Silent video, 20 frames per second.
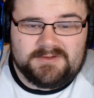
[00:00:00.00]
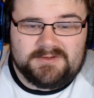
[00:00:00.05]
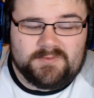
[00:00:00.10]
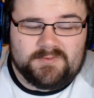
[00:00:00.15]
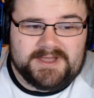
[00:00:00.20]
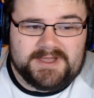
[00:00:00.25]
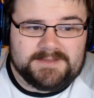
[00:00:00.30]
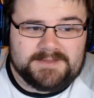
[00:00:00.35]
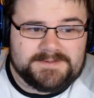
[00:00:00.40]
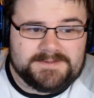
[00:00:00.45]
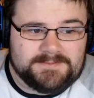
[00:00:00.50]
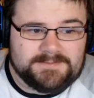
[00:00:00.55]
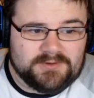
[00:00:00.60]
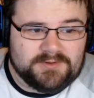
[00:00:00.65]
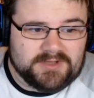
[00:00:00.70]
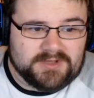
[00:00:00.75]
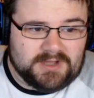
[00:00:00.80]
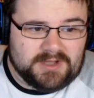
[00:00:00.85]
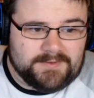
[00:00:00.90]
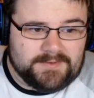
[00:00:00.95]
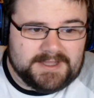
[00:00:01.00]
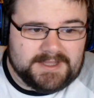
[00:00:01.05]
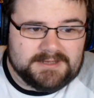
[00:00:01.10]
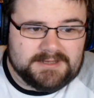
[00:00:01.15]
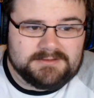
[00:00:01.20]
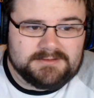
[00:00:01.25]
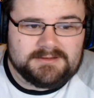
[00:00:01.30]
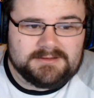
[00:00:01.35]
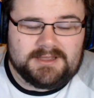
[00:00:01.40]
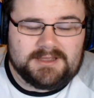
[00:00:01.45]
where people go
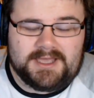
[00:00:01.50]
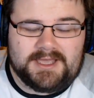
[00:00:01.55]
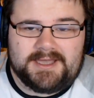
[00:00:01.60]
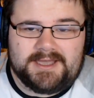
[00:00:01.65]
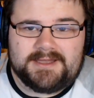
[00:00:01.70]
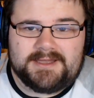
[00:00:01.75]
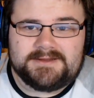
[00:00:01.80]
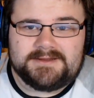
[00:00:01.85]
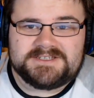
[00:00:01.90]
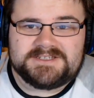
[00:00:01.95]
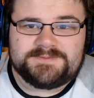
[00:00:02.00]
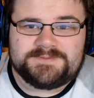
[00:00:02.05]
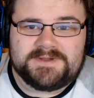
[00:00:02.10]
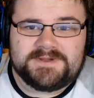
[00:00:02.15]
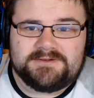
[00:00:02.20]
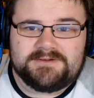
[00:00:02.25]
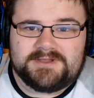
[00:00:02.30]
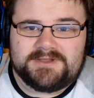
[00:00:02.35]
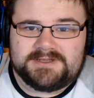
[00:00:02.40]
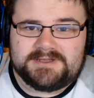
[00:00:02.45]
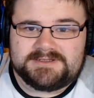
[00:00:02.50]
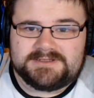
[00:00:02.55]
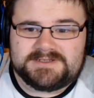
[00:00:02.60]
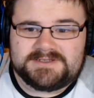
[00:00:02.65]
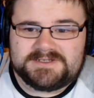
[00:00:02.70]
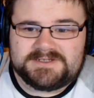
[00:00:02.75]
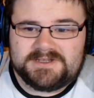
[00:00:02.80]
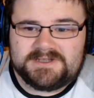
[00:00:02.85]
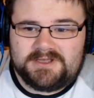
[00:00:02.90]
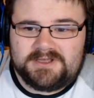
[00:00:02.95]
in and
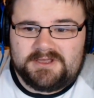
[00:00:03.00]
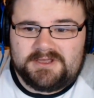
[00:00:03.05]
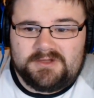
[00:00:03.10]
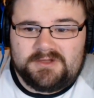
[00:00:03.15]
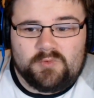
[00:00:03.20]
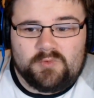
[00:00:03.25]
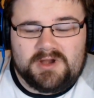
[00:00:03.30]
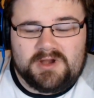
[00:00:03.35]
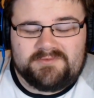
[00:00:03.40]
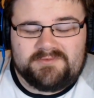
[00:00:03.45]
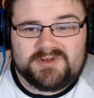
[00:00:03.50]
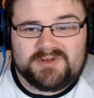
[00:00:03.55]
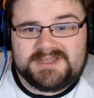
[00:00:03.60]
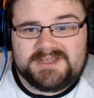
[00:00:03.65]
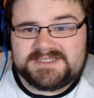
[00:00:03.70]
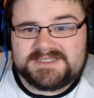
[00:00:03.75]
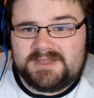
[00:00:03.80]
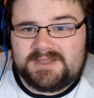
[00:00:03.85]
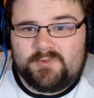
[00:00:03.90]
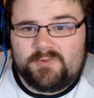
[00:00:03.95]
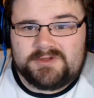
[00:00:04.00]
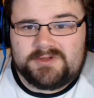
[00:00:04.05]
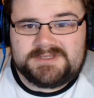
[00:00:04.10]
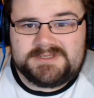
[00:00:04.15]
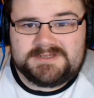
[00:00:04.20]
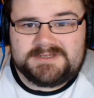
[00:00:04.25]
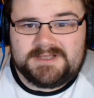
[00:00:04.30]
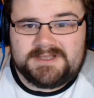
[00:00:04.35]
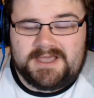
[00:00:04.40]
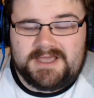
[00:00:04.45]
experience whatever it is they
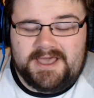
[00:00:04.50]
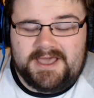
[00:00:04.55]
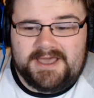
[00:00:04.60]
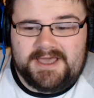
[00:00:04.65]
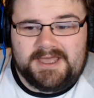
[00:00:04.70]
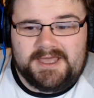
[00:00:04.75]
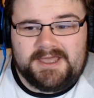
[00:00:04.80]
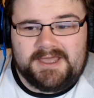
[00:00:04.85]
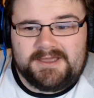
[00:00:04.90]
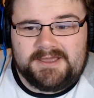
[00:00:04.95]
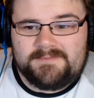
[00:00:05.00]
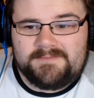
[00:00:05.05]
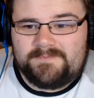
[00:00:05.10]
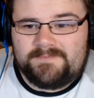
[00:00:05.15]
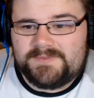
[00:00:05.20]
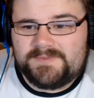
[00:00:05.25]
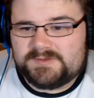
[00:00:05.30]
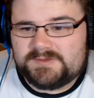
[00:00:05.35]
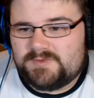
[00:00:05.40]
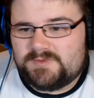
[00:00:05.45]
want, um,